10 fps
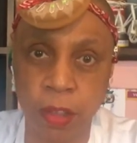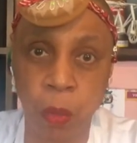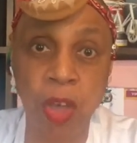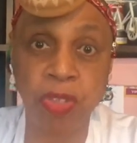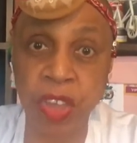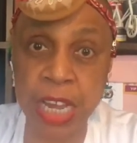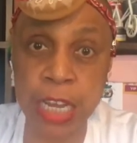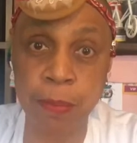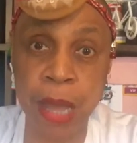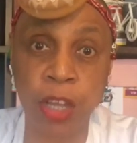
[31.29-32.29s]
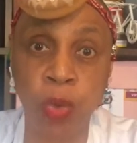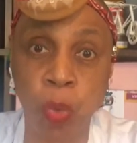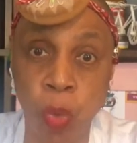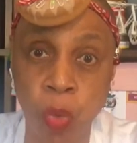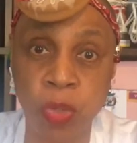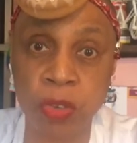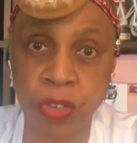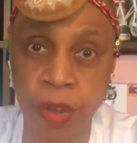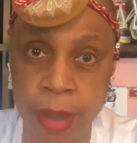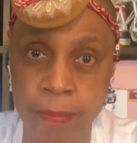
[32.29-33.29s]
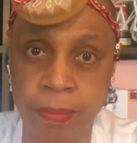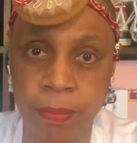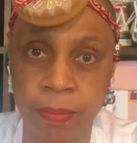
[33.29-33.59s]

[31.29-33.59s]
We're thinking about you all the time.